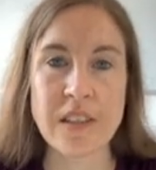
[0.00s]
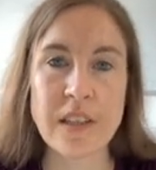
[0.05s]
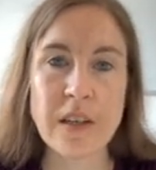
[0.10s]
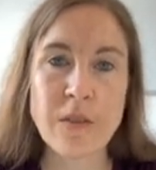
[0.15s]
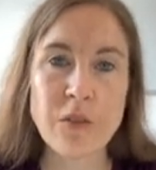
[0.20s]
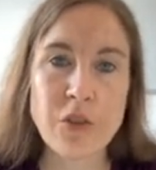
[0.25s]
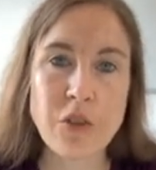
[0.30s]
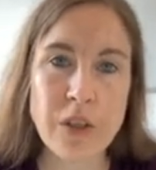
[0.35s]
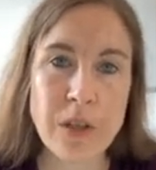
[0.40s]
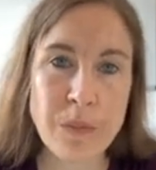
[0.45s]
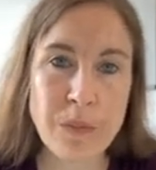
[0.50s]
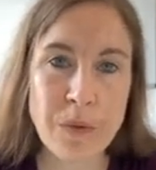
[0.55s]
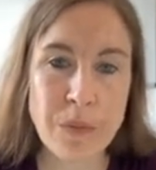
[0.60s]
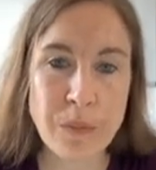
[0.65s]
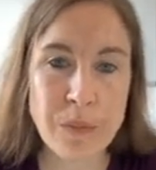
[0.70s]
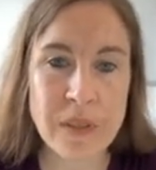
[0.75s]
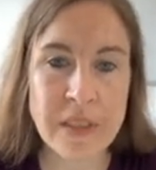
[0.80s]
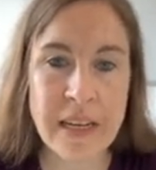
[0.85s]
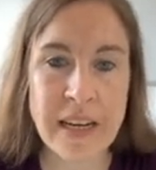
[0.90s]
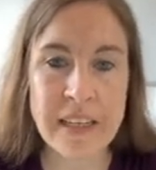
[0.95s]
A
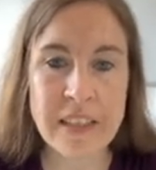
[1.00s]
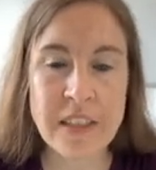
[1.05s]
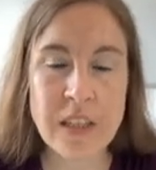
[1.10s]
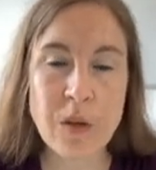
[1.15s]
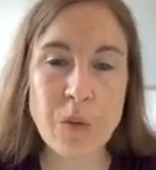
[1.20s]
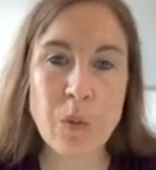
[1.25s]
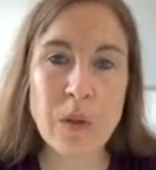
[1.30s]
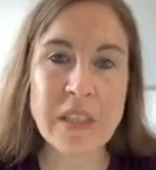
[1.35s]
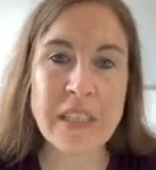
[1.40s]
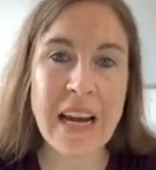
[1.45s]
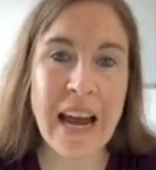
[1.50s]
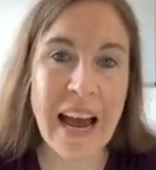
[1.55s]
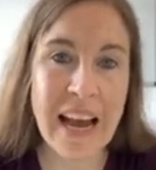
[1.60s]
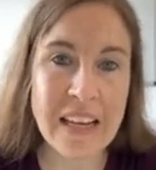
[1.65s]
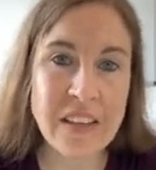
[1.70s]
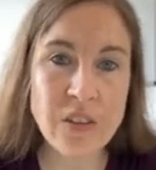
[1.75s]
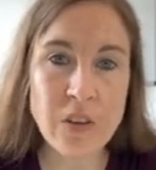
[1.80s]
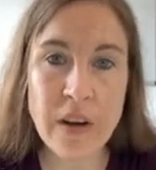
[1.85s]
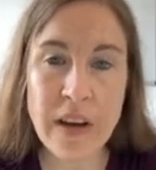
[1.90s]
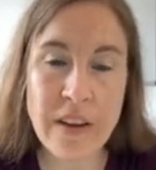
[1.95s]
self-treatment modality which
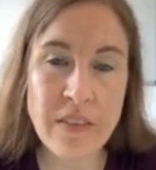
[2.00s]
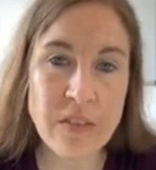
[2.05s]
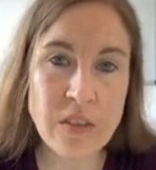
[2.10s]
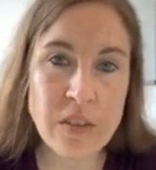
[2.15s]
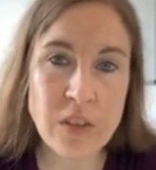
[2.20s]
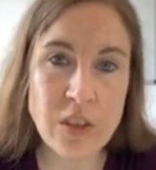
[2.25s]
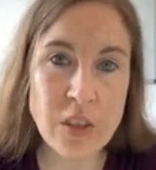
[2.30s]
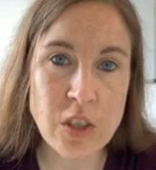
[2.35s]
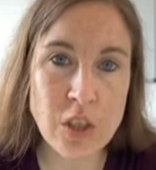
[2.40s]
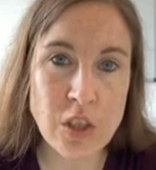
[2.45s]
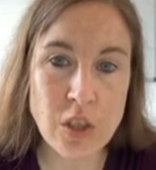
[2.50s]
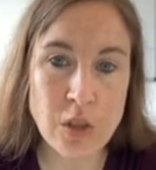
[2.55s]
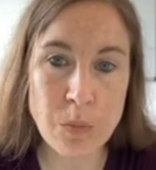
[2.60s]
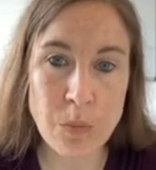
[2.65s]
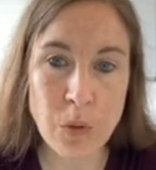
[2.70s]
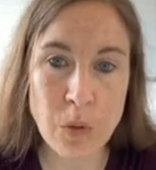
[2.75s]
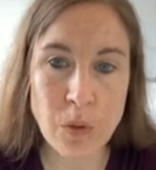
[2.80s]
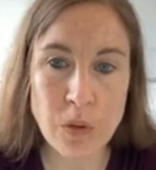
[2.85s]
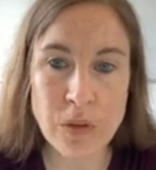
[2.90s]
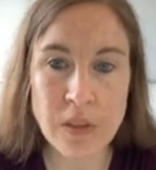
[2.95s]
has got evidence
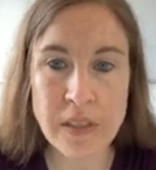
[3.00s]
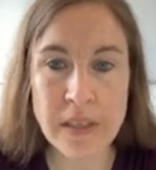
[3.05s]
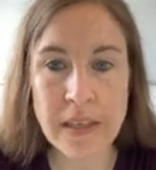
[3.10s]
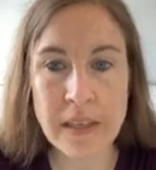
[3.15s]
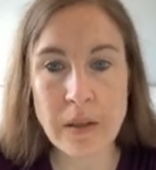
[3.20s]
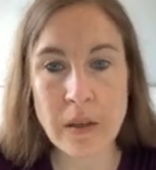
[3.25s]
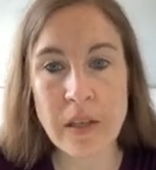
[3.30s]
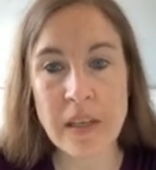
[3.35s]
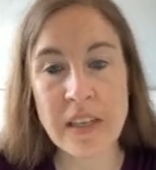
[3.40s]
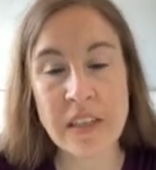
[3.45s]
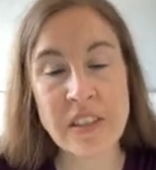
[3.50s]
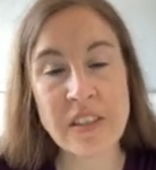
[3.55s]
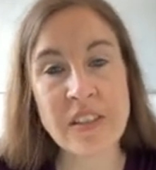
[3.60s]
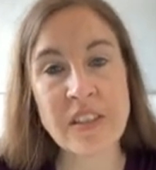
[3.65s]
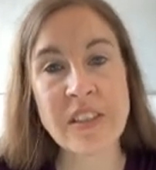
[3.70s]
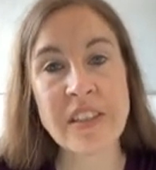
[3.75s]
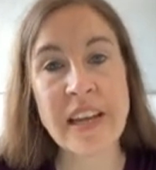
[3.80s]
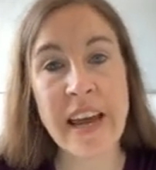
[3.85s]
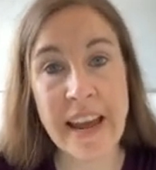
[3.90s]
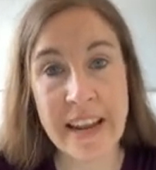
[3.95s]
to support it
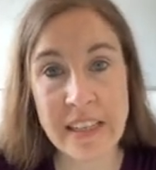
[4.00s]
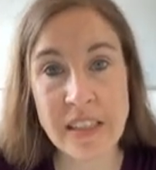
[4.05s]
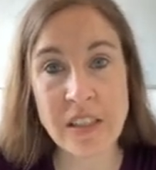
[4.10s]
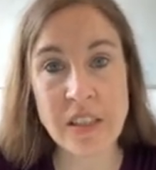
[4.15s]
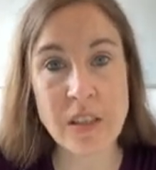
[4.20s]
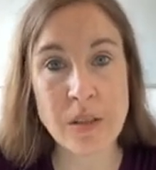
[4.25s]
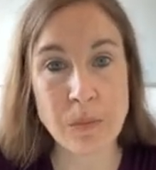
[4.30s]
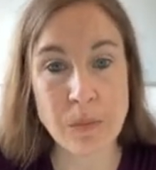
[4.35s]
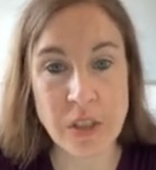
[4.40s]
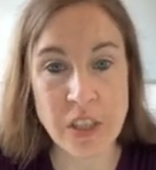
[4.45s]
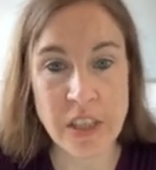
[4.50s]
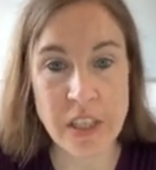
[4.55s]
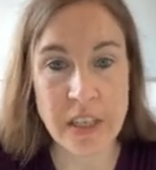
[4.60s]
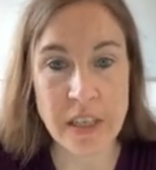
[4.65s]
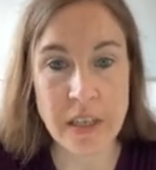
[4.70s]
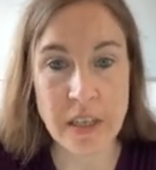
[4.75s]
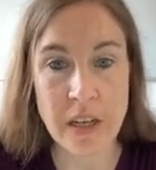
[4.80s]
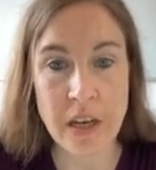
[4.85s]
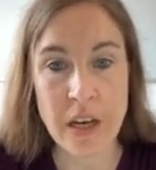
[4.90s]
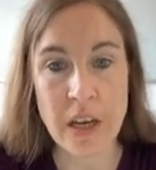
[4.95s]
is a TENS
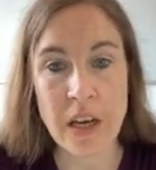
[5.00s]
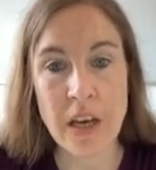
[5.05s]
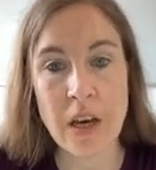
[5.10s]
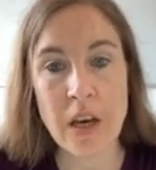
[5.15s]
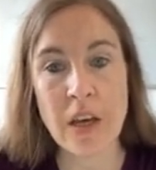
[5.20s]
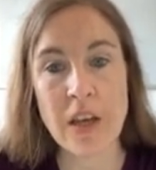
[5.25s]
machine.